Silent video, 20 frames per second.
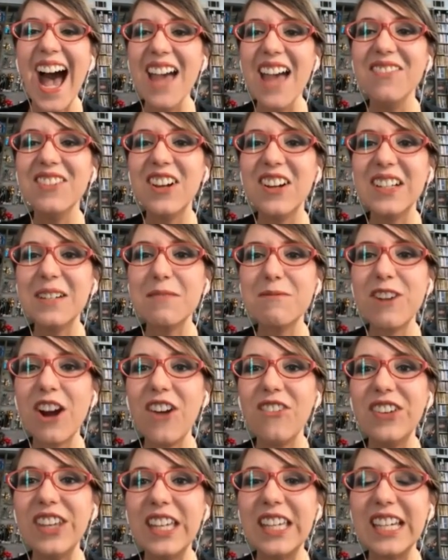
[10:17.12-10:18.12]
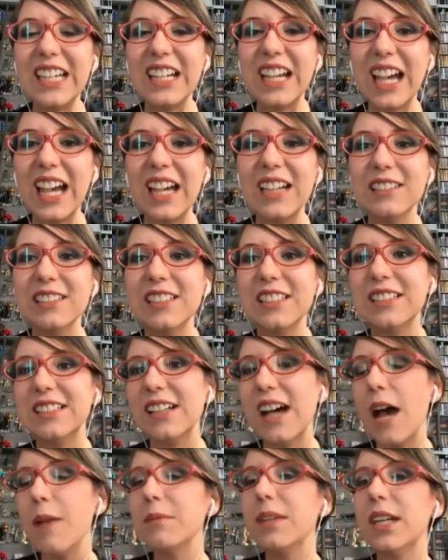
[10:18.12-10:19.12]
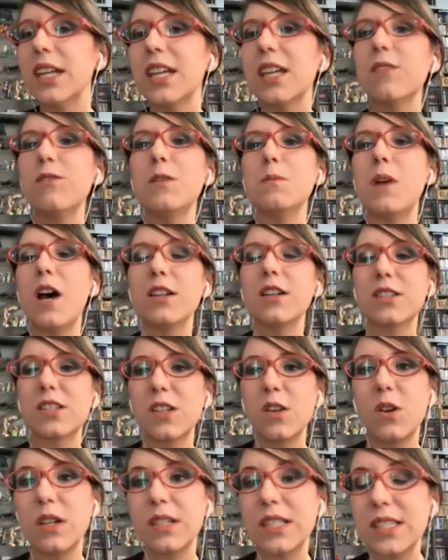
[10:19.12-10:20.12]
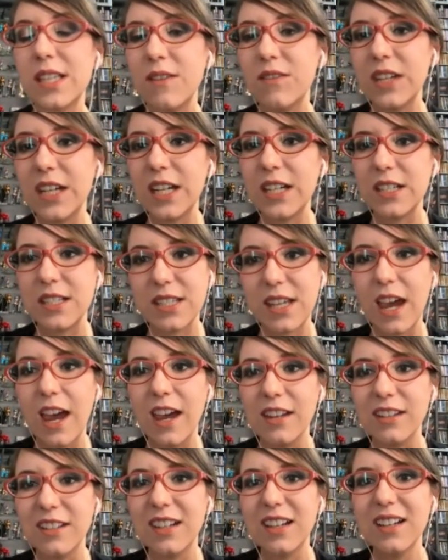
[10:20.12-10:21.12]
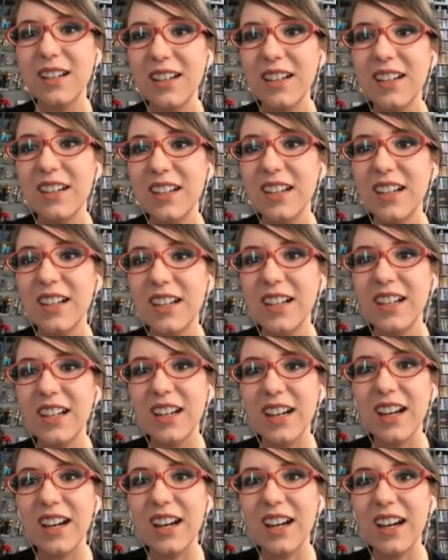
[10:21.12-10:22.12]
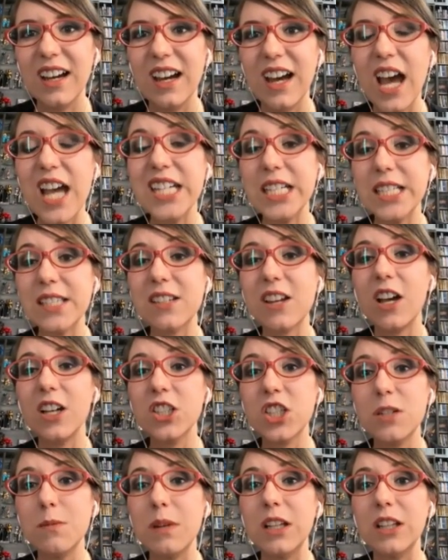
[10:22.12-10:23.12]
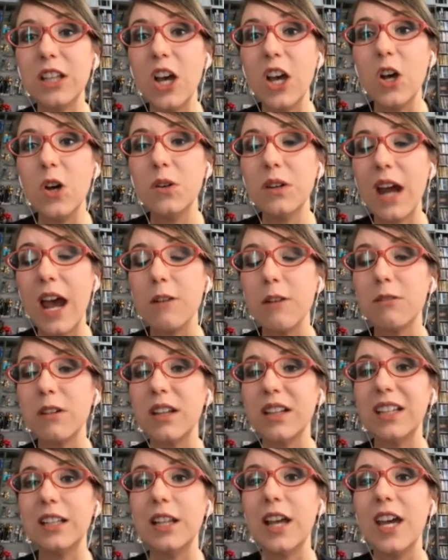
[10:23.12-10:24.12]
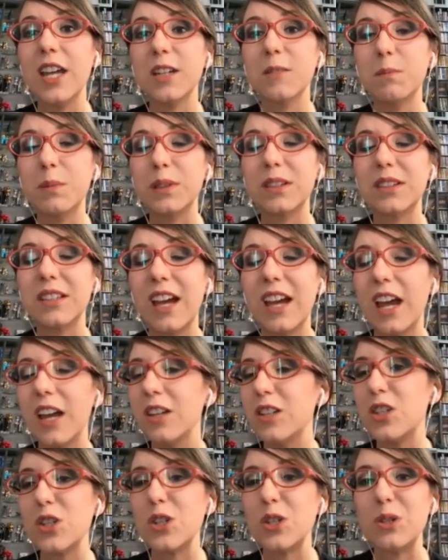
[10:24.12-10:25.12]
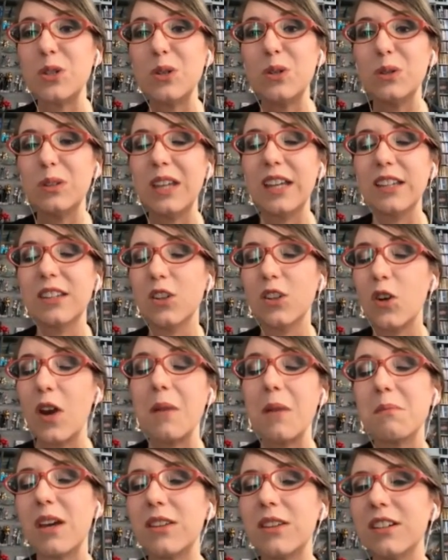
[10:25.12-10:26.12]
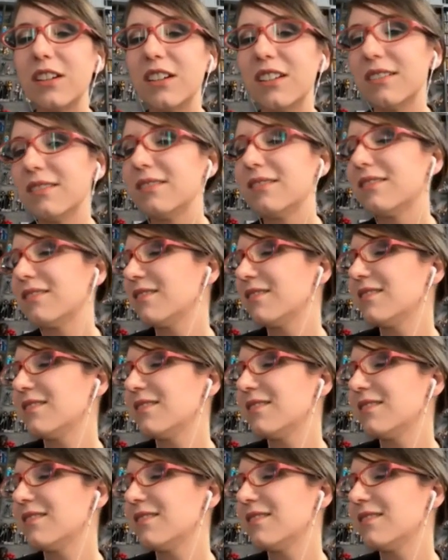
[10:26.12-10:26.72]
I'm going to probably I'm going to give him also a 7 out of 10. His costume alone, I really like, but I do like the grandmother.